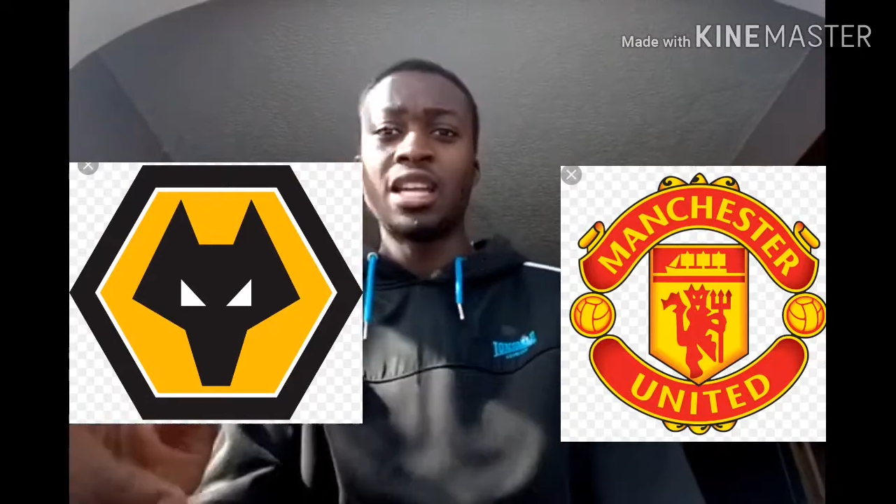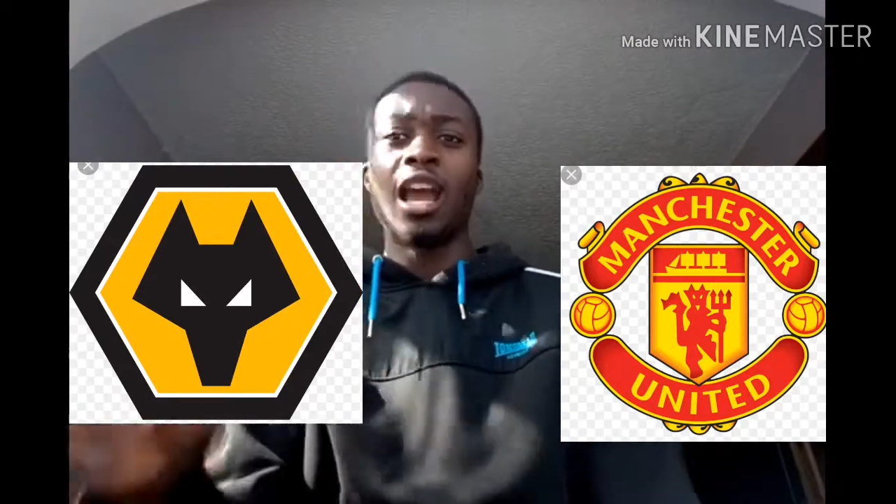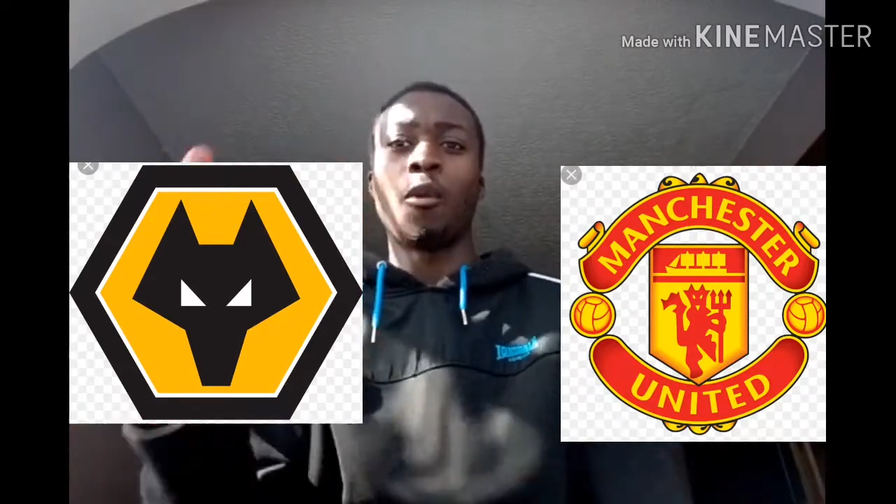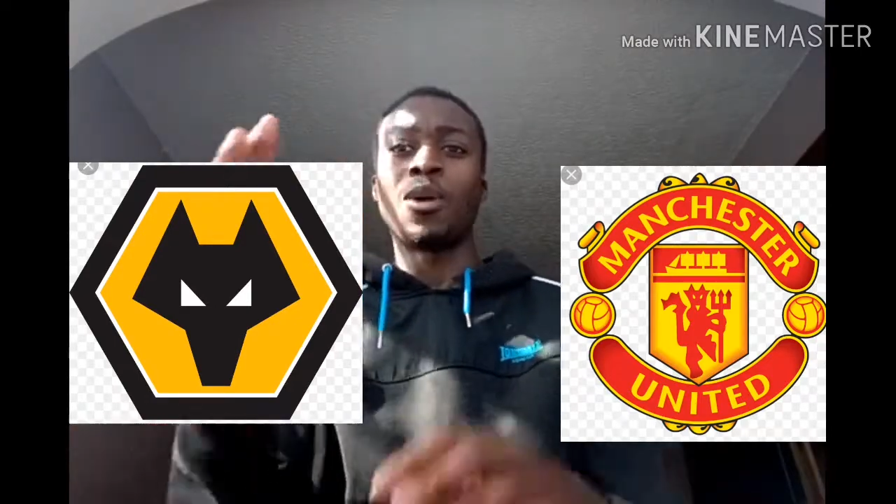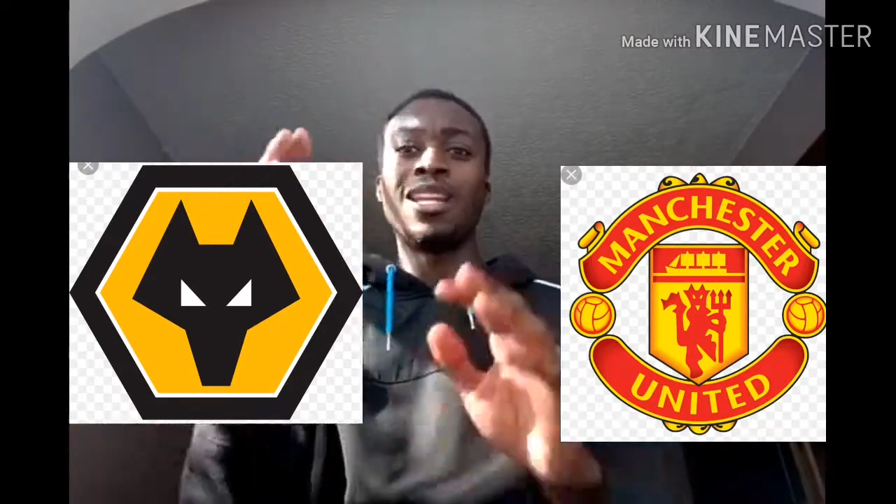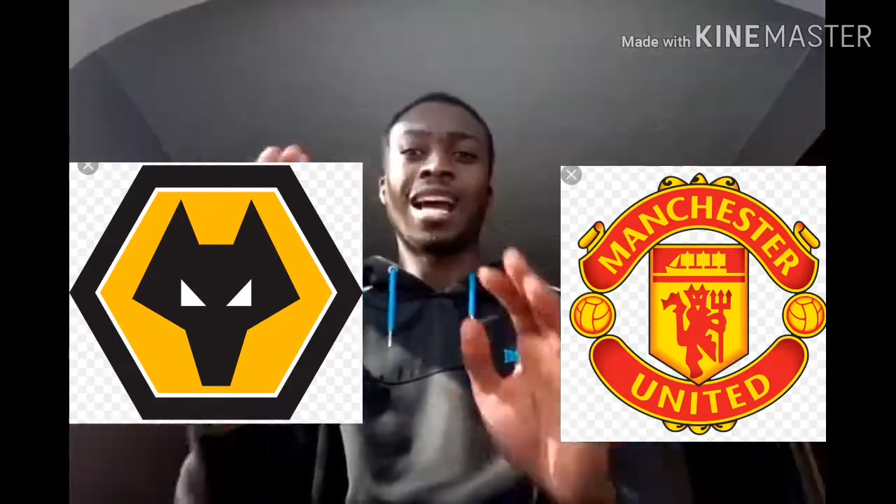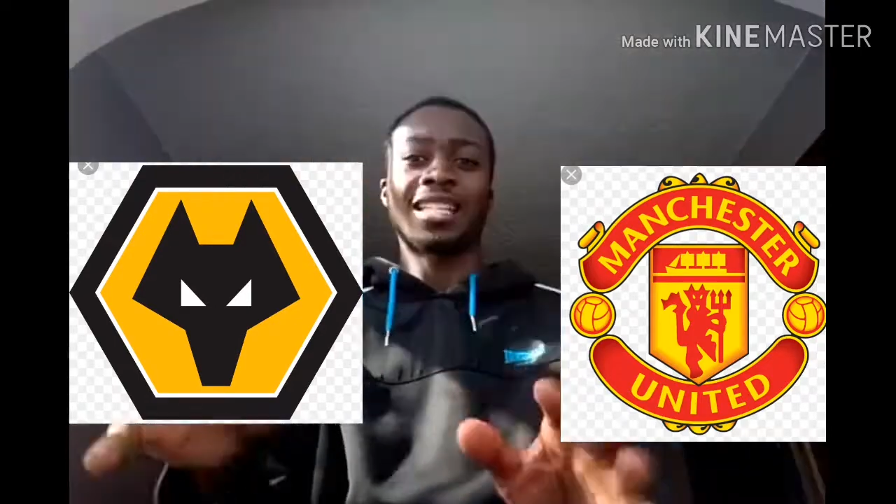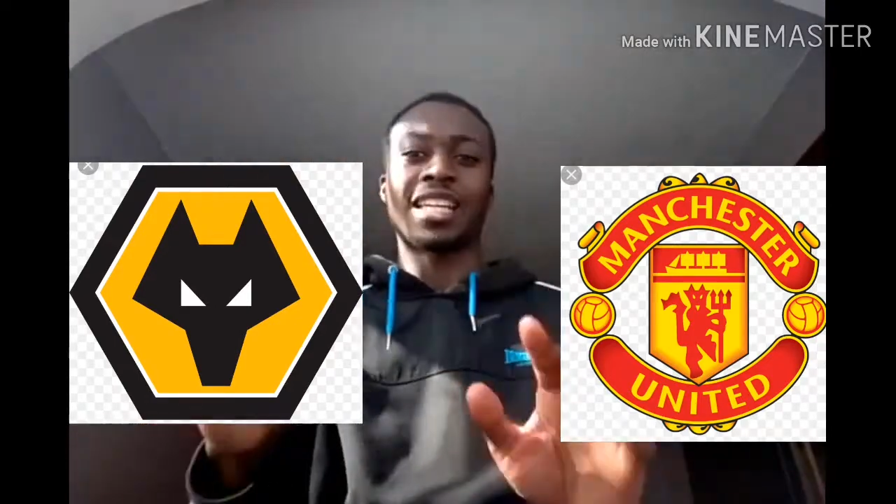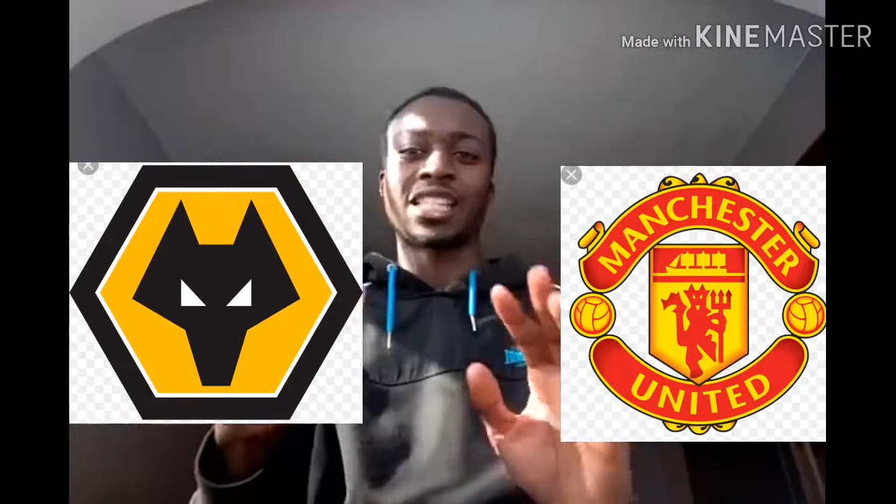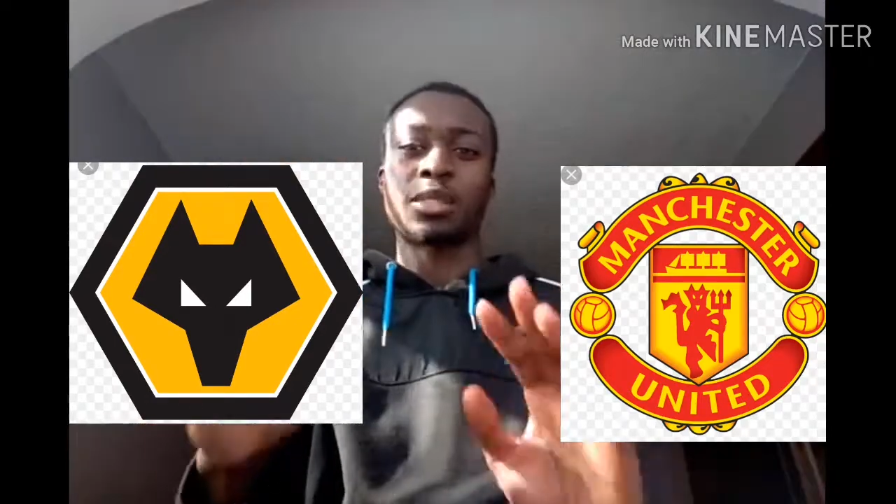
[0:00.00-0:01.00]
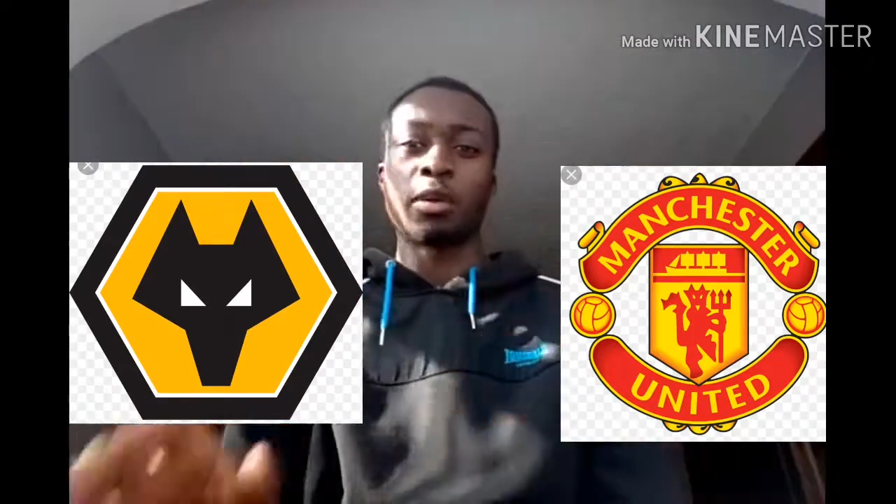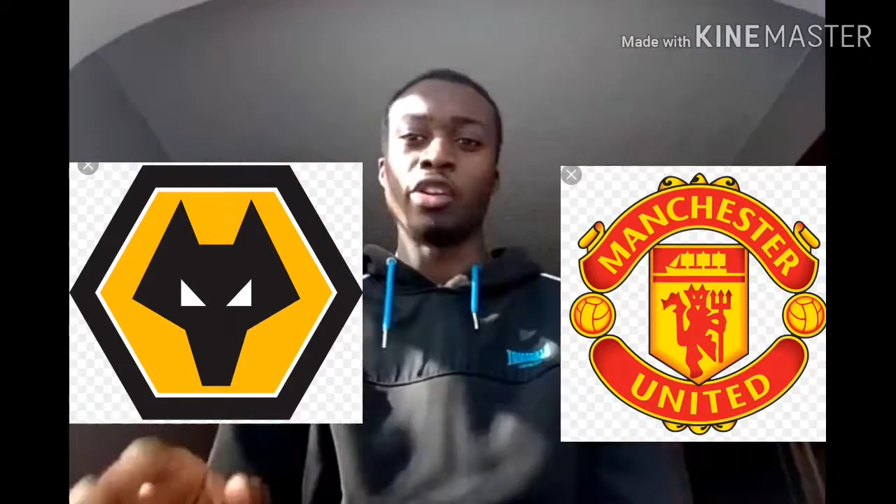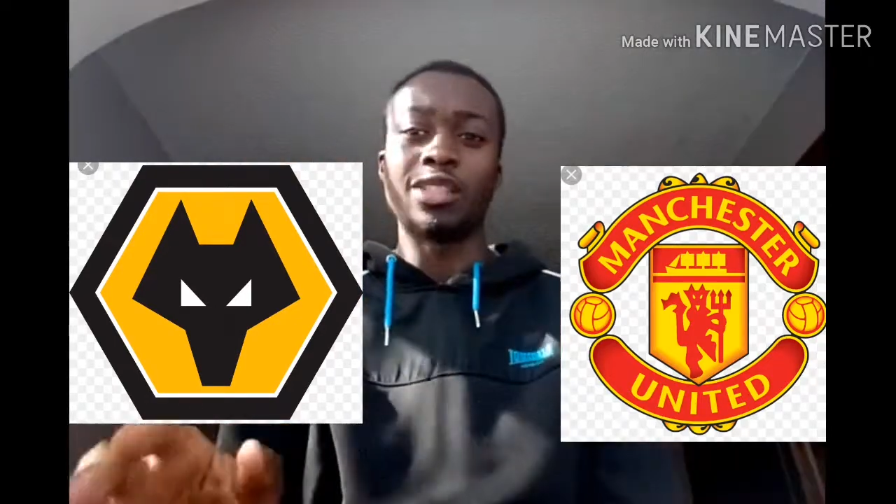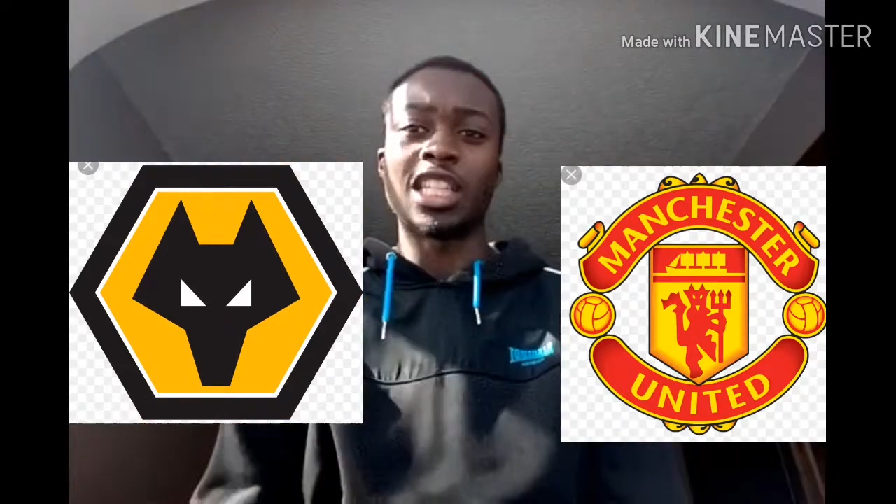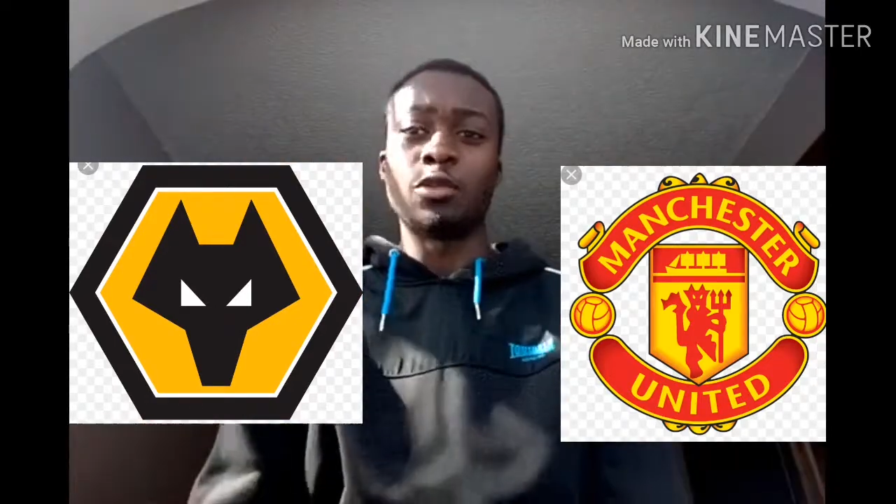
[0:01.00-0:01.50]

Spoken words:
and we lacked experience.